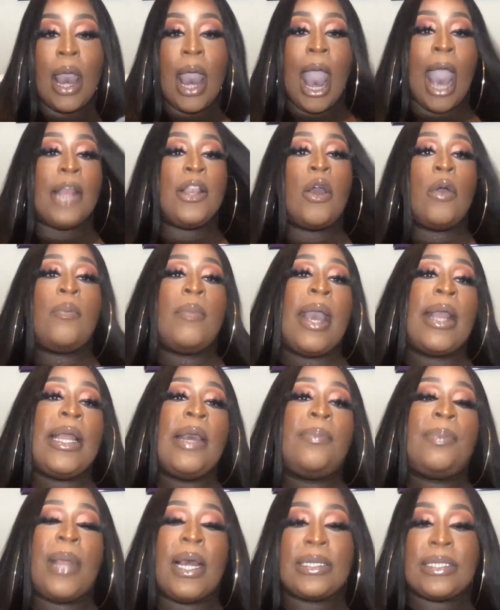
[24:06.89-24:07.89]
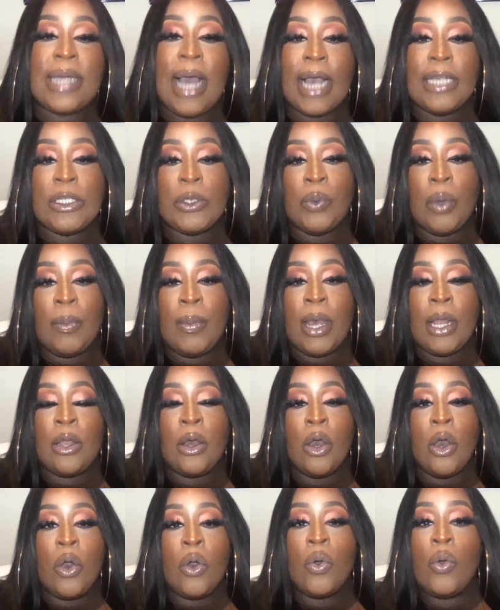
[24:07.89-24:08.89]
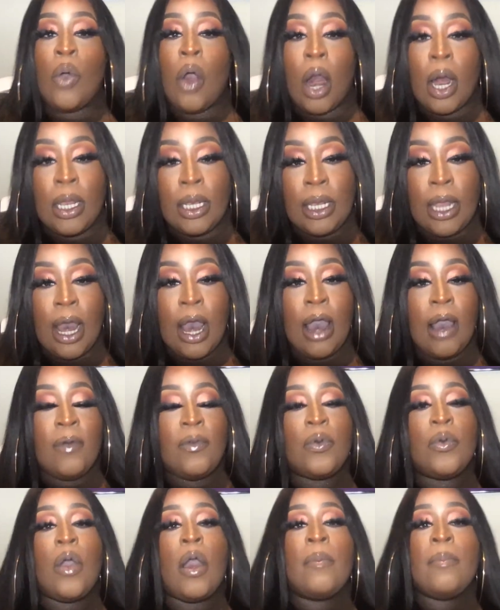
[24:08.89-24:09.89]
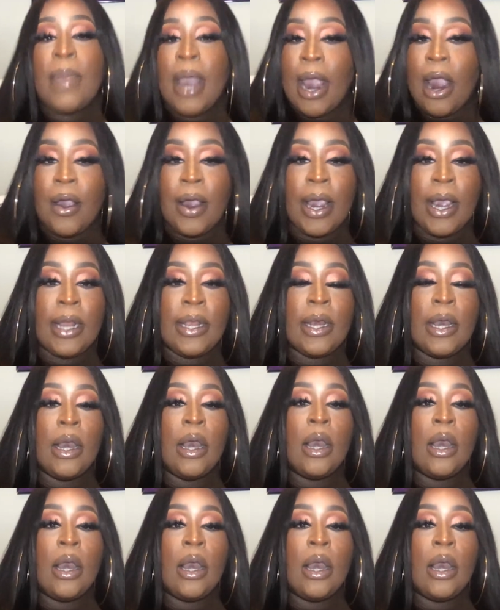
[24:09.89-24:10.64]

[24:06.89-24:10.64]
I know many plus size women who are in love, who are married